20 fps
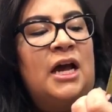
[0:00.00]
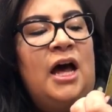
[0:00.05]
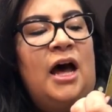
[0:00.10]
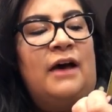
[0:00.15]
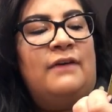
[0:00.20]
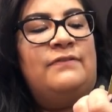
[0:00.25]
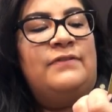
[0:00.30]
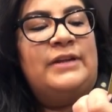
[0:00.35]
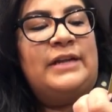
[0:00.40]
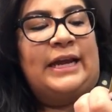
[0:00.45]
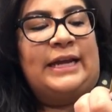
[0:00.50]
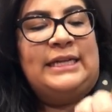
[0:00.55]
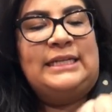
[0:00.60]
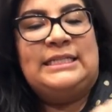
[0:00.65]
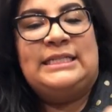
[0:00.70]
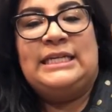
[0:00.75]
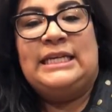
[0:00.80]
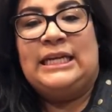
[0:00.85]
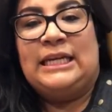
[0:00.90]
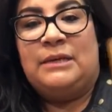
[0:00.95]
of
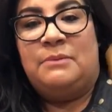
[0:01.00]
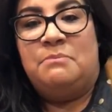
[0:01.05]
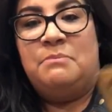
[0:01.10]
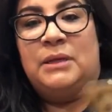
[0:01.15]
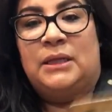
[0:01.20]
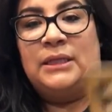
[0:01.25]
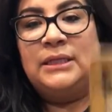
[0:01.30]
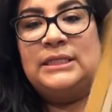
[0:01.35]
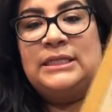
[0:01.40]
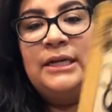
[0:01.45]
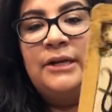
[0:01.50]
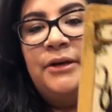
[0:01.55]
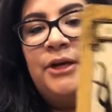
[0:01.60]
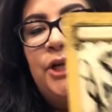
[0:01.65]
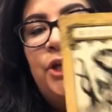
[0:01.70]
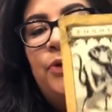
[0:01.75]
19 military